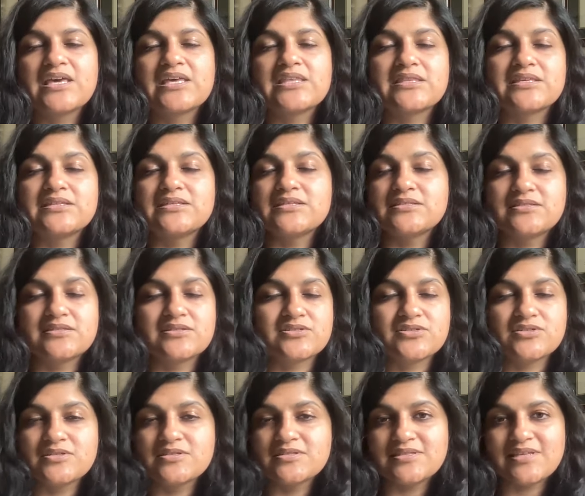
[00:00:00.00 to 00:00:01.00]
the
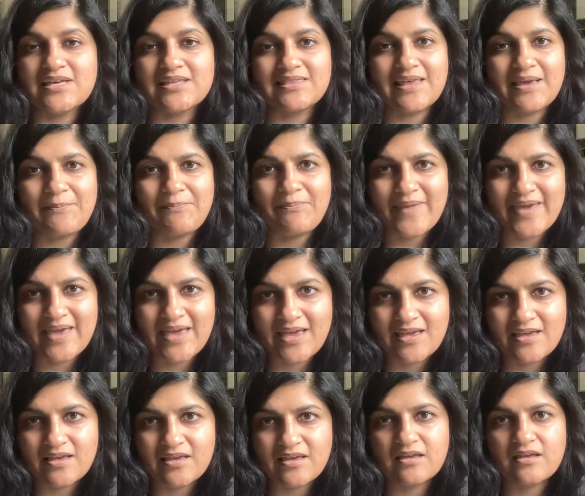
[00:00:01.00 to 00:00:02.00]
decisions that they
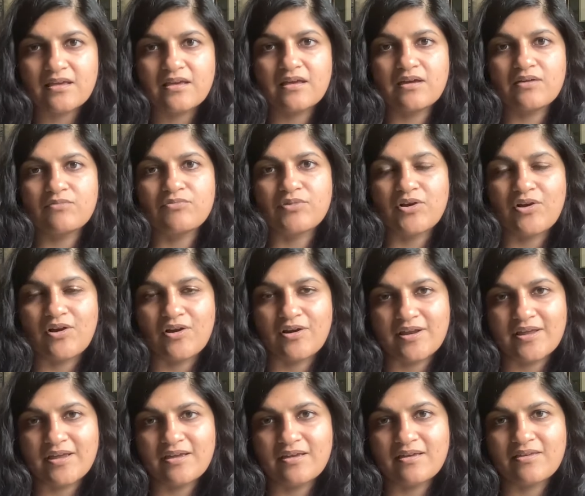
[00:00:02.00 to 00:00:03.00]
make
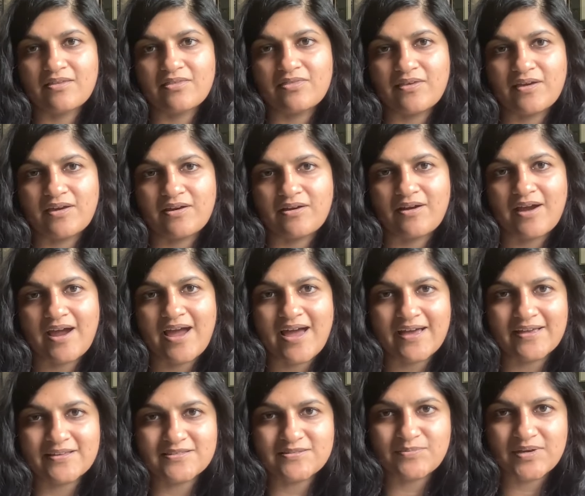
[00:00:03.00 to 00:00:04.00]
regarding their
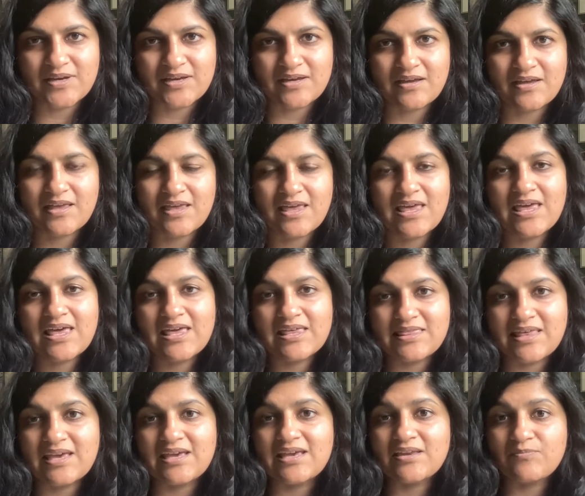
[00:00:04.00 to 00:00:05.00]
asthma,
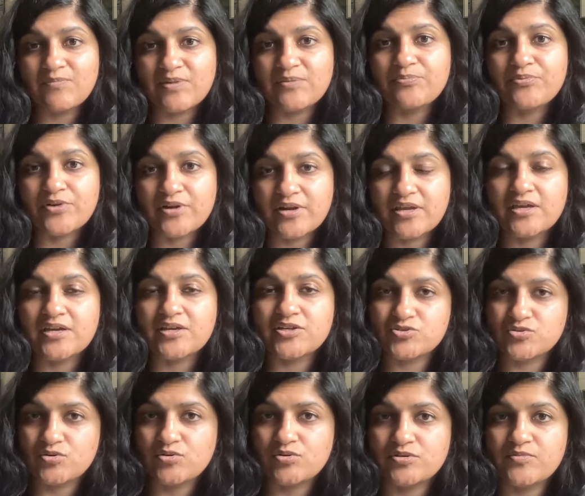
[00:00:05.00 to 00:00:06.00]
they can be pretty
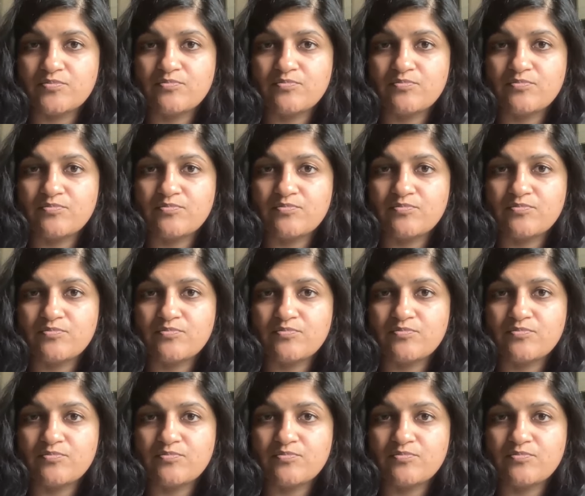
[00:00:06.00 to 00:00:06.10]
controlled.